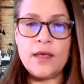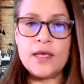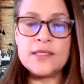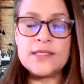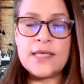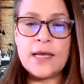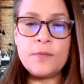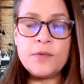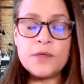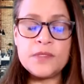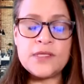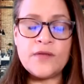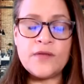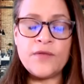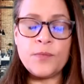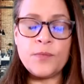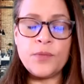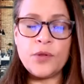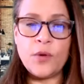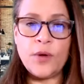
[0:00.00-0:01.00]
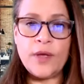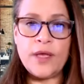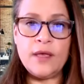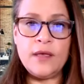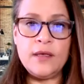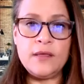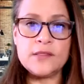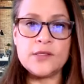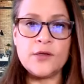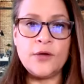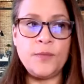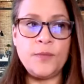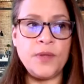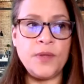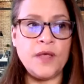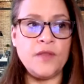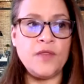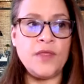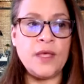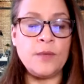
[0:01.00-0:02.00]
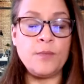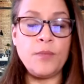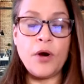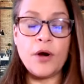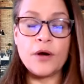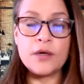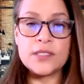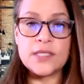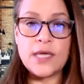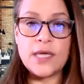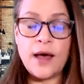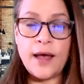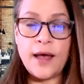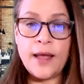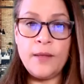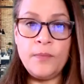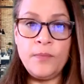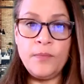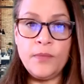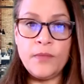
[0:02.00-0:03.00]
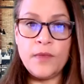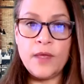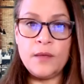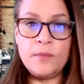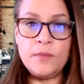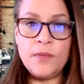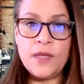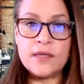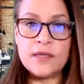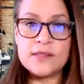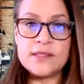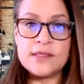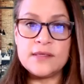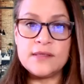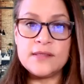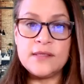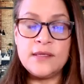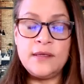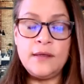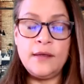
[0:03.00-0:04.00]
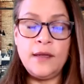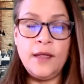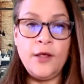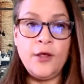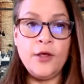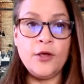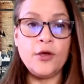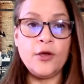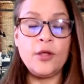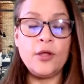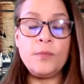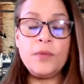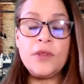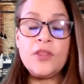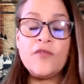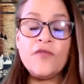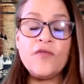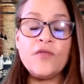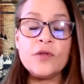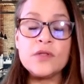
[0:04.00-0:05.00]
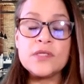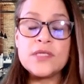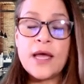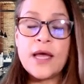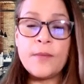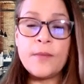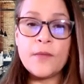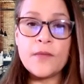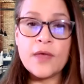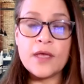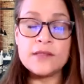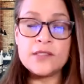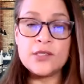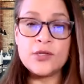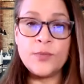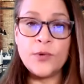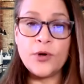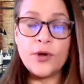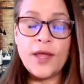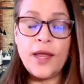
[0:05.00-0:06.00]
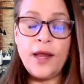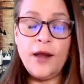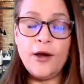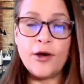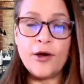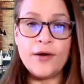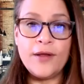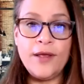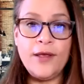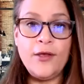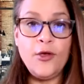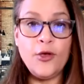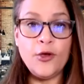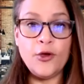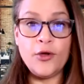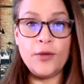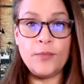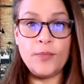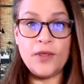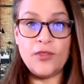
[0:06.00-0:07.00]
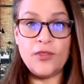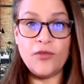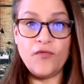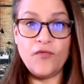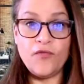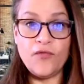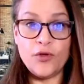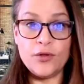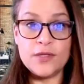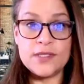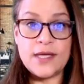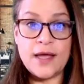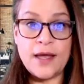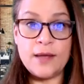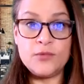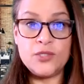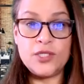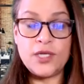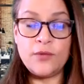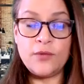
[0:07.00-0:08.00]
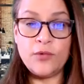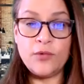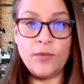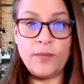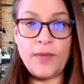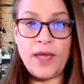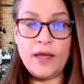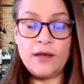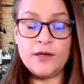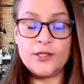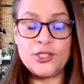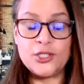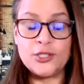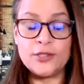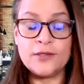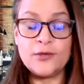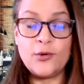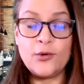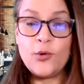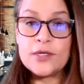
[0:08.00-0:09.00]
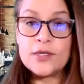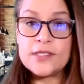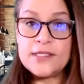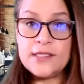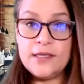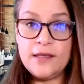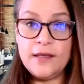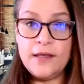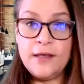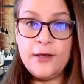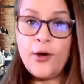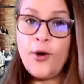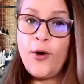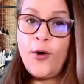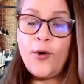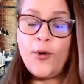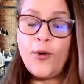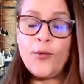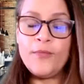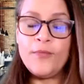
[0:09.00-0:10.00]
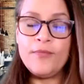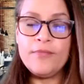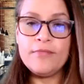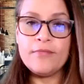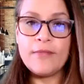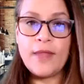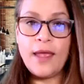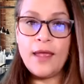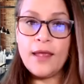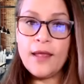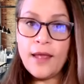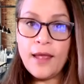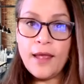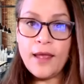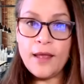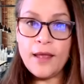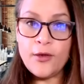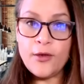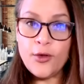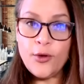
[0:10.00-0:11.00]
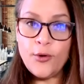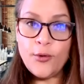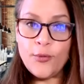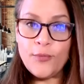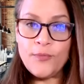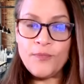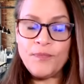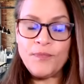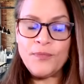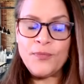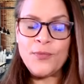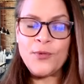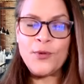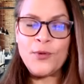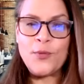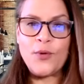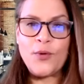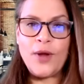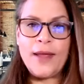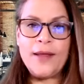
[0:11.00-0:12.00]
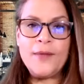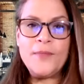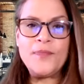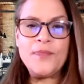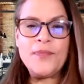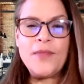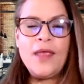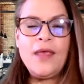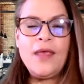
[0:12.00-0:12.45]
Examples of employees could be the part-time admin assistant, could be the full-time customer care, could be the full-time general manager or CEO, aka you, right?